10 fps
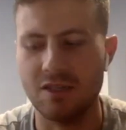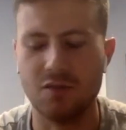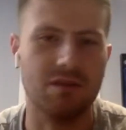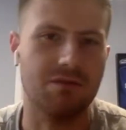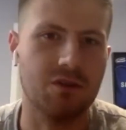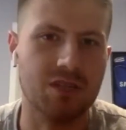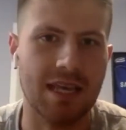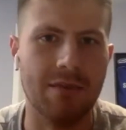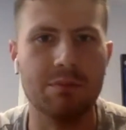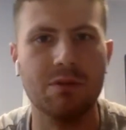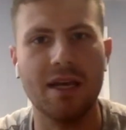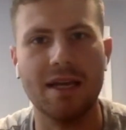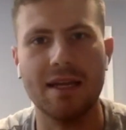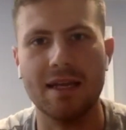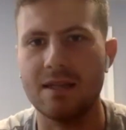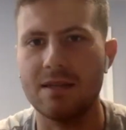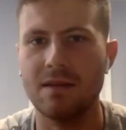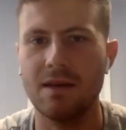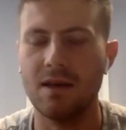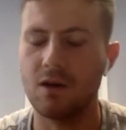this was the first game we played in
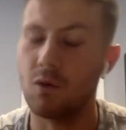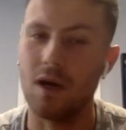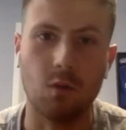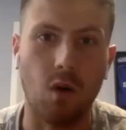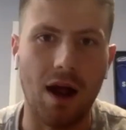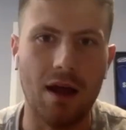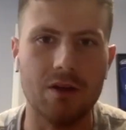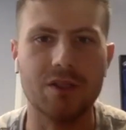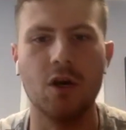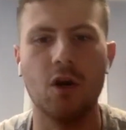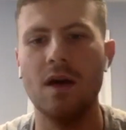quite a while, so